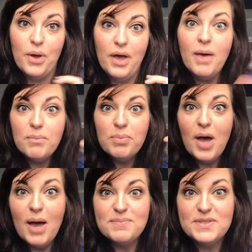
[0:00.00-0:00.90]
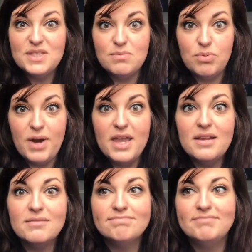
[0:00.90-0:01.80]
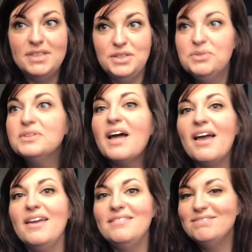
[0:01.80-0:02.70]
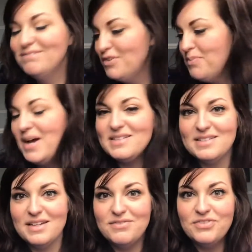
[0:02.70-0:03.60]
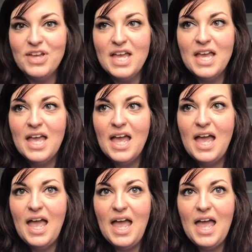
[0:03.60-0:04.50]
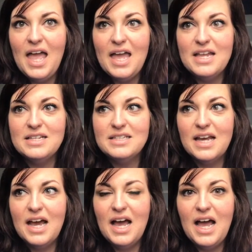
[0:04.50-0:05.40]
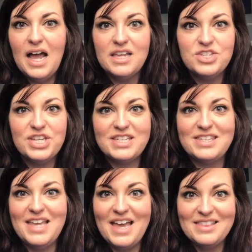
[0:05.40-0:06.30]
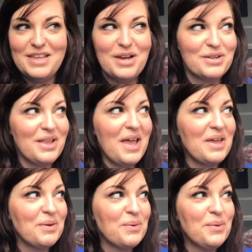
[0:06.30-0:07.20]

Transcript: up pops the bright blue line for positive. And I just sat there like,